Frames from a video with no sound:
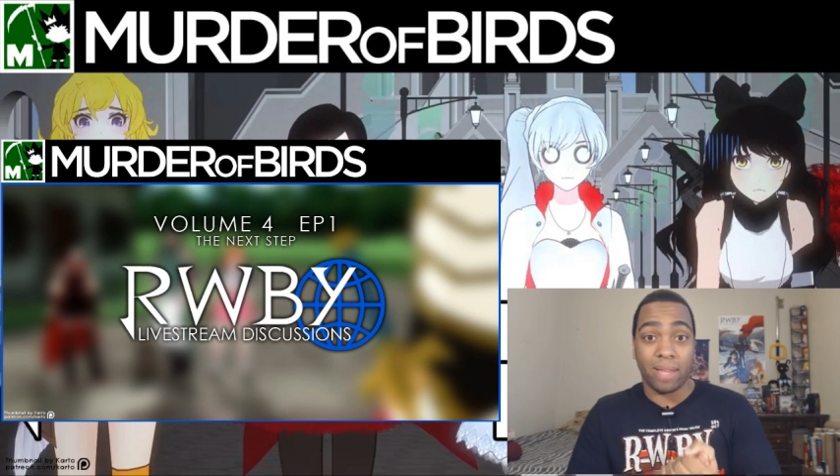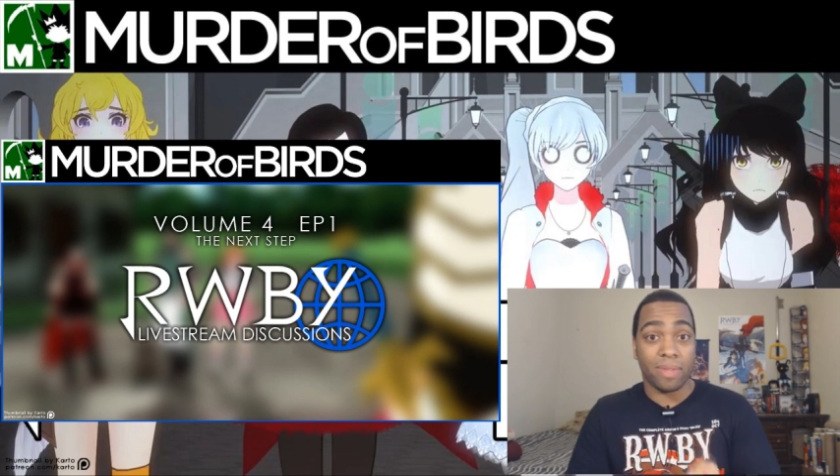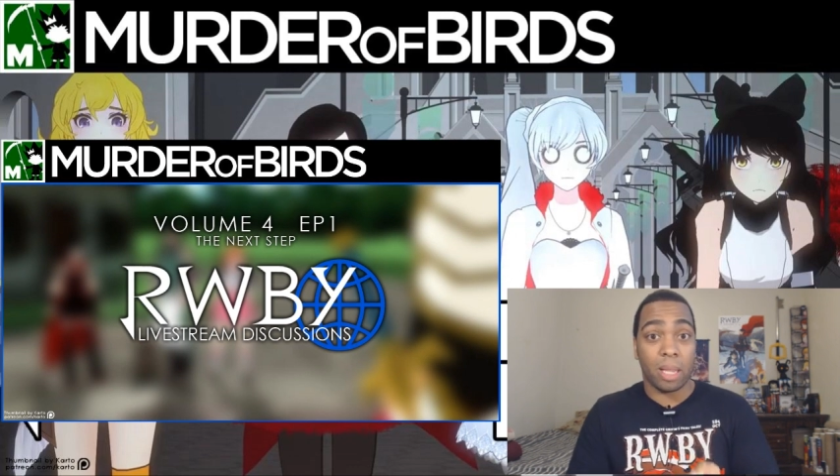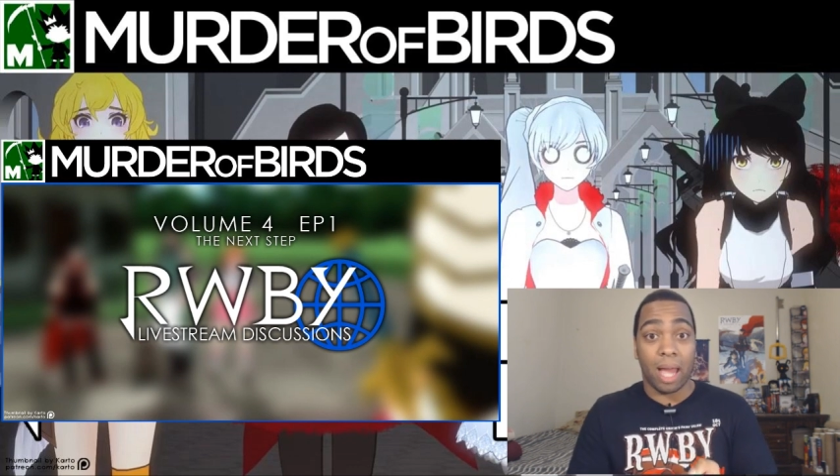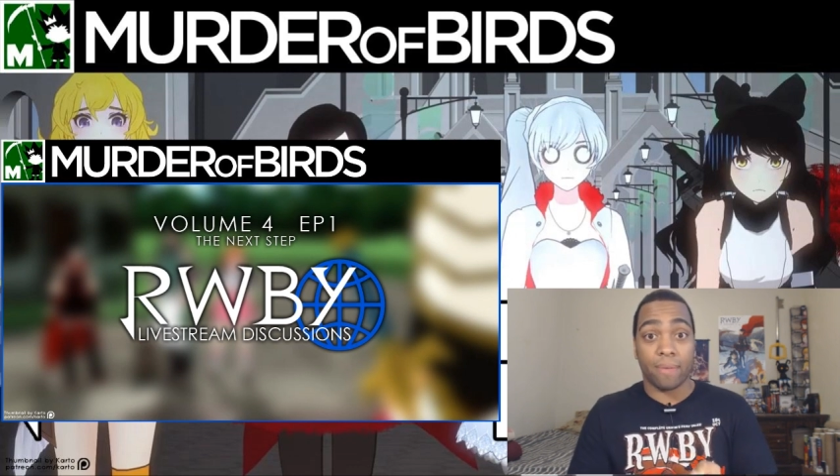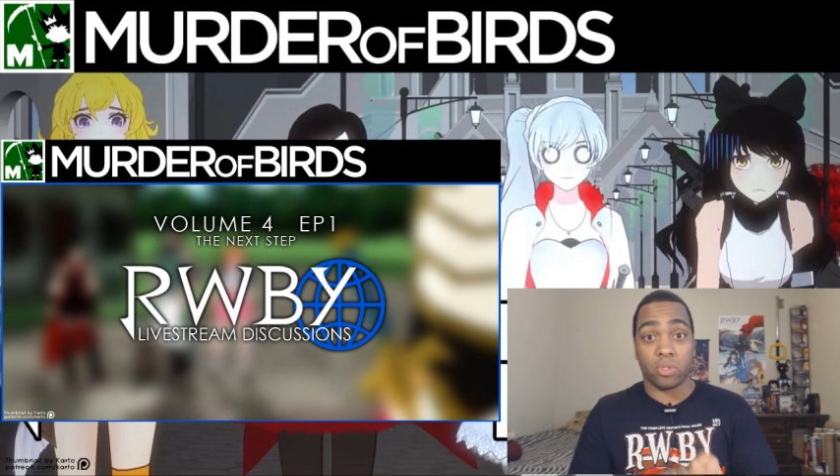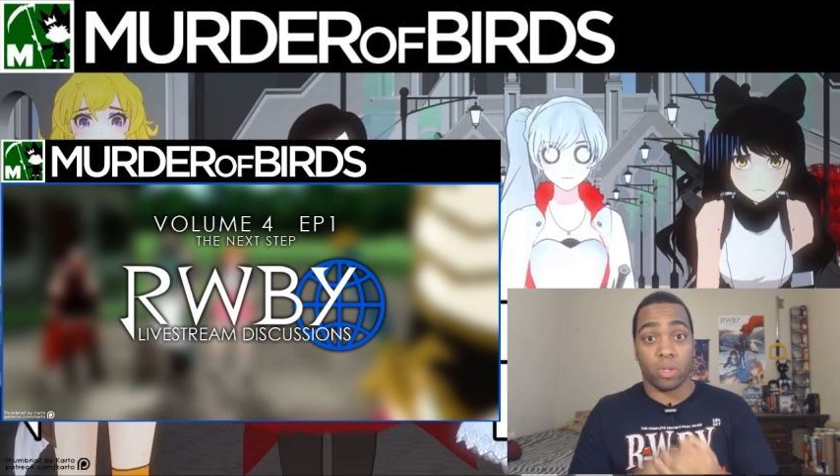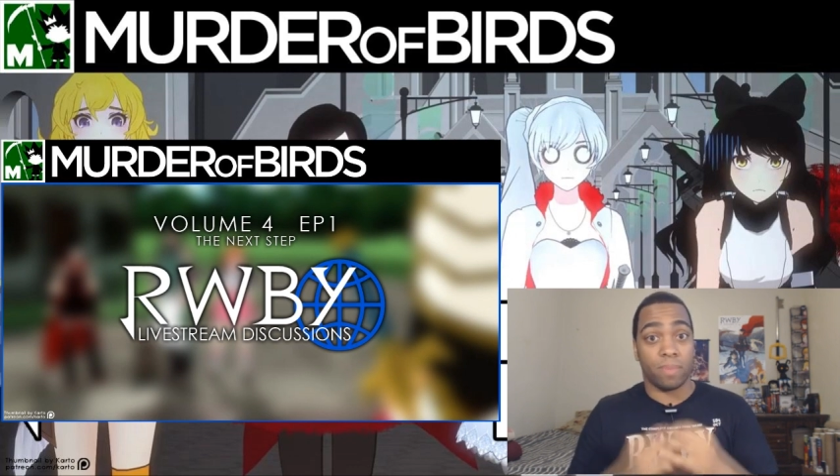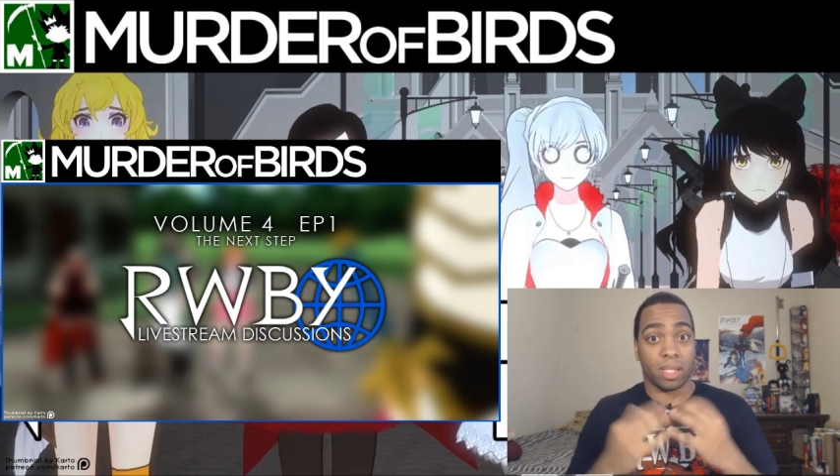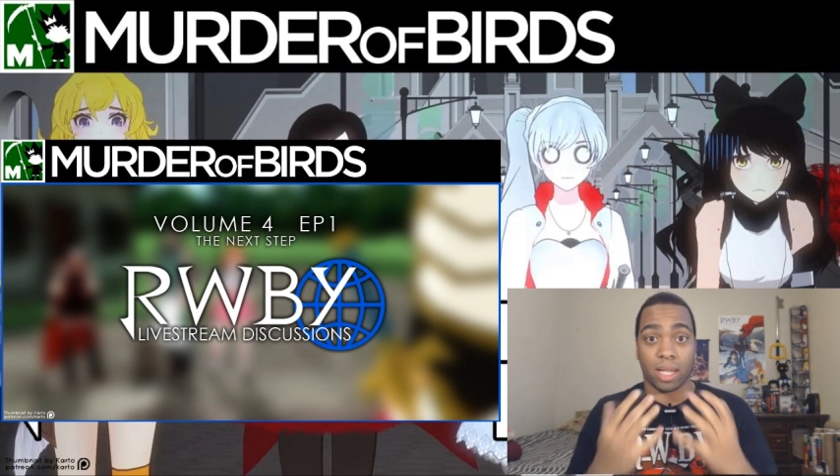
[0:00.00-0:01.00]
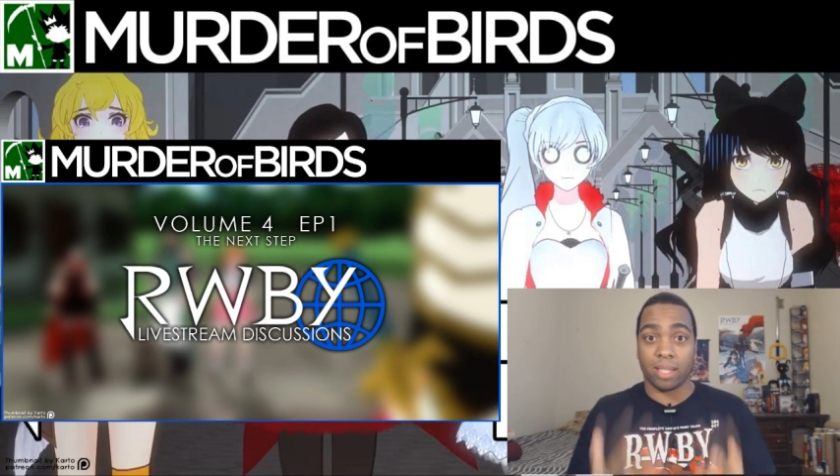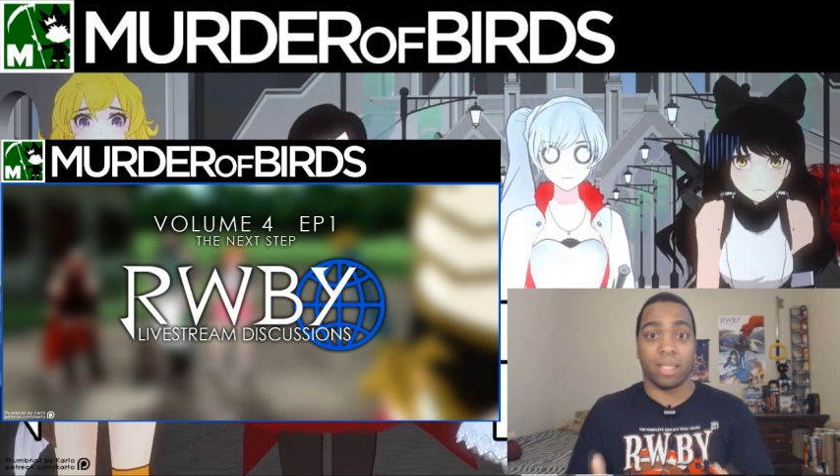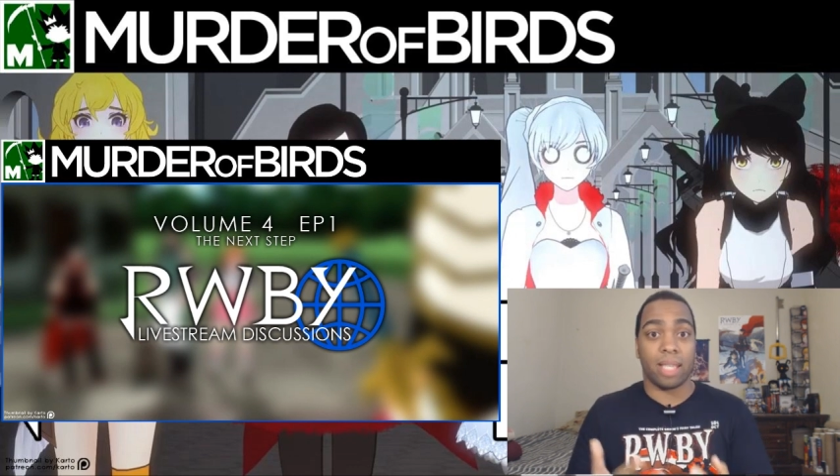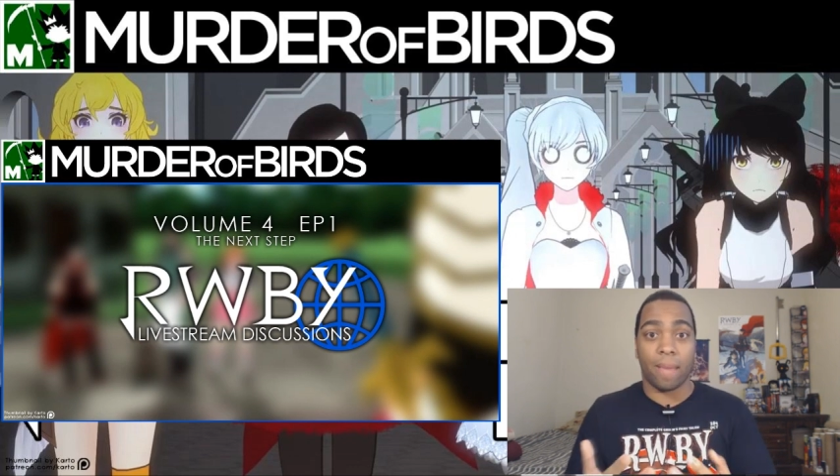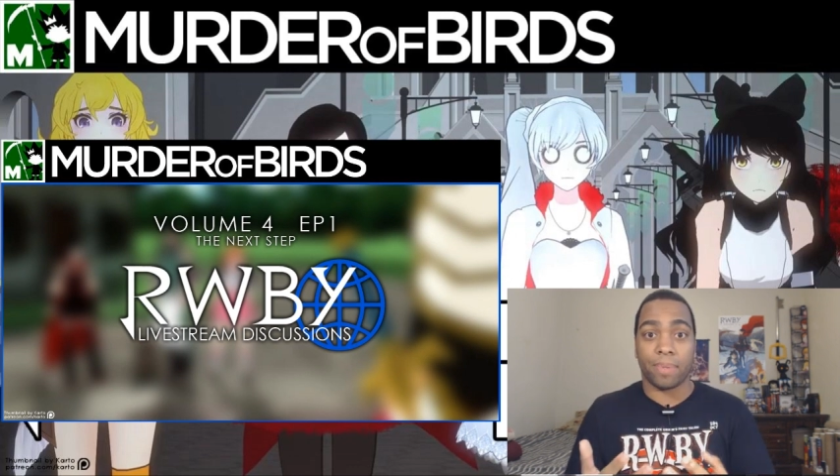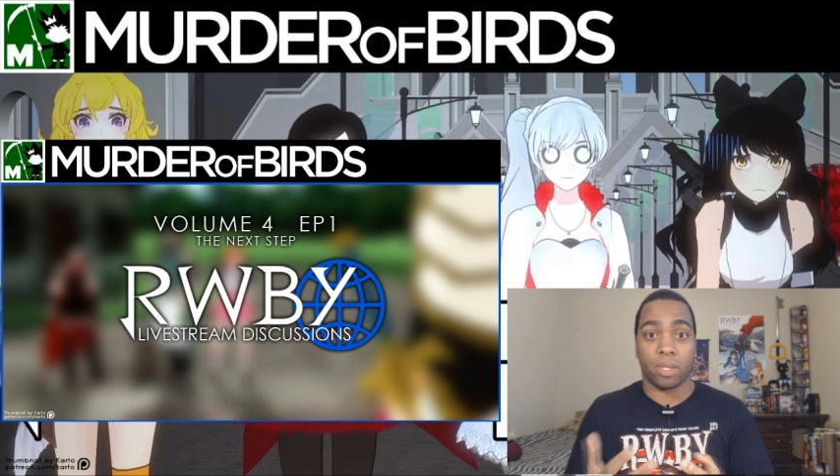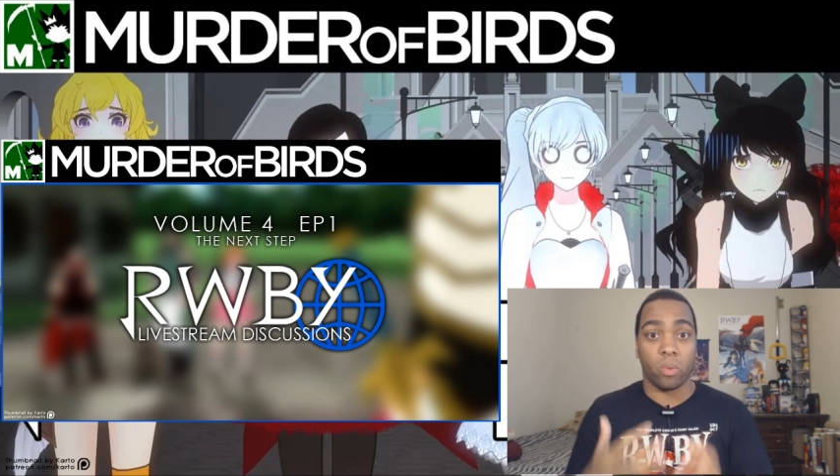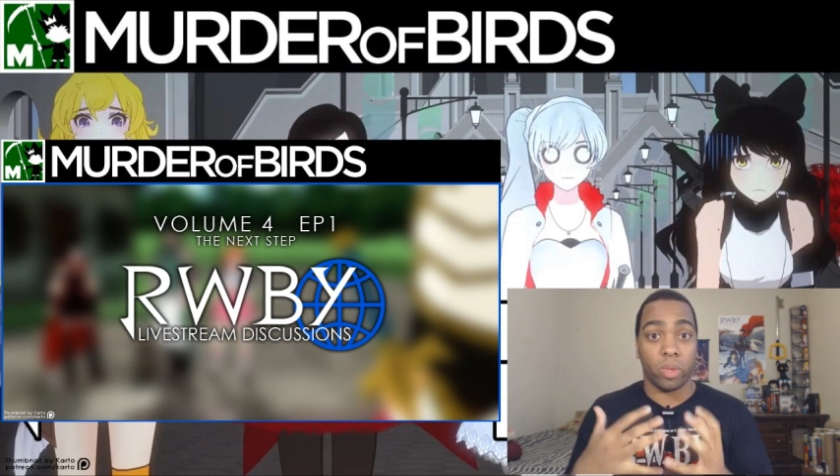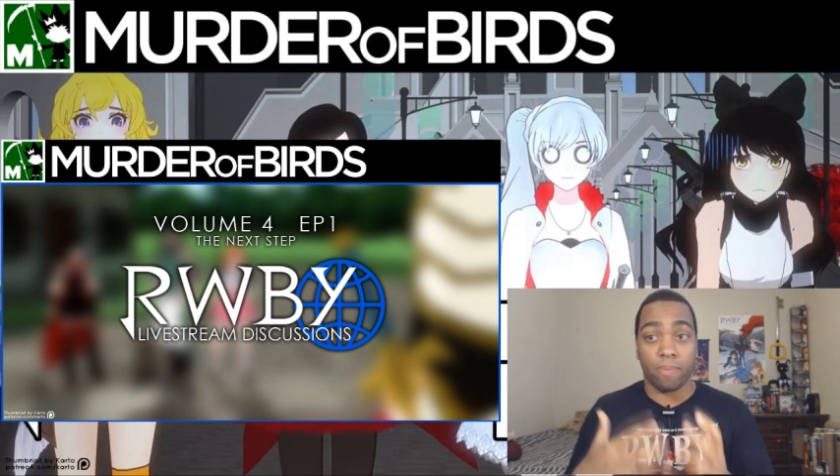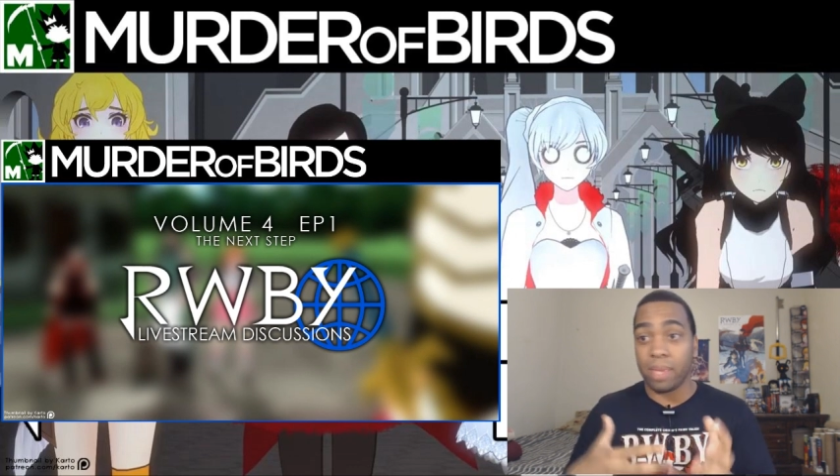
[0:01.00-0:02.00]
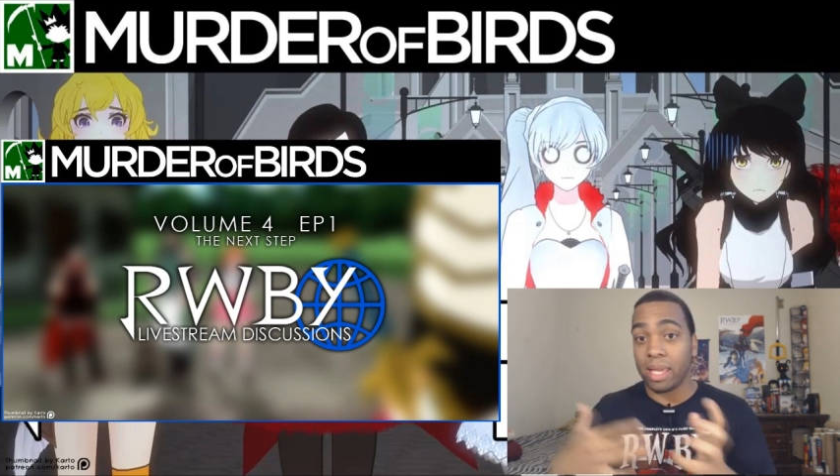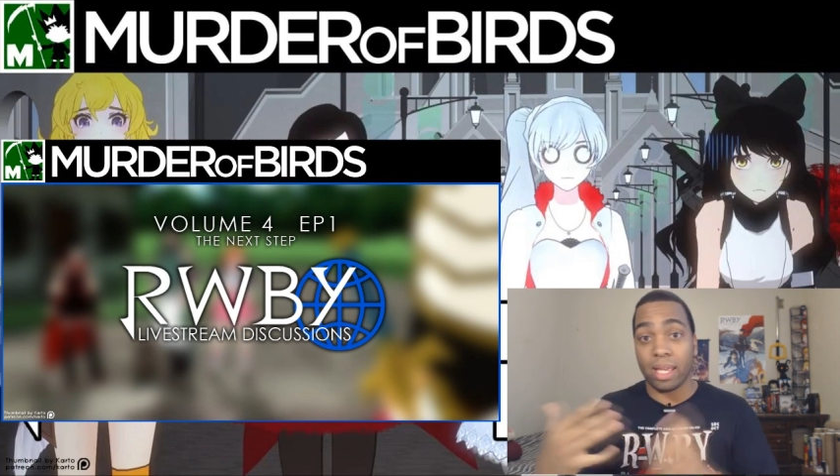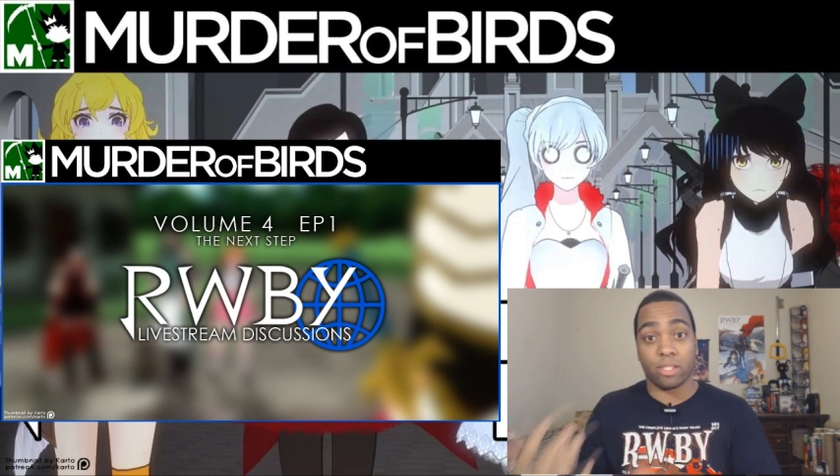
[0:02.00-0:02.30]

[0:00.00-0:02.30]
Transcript: in the live stream discussing the episode with me,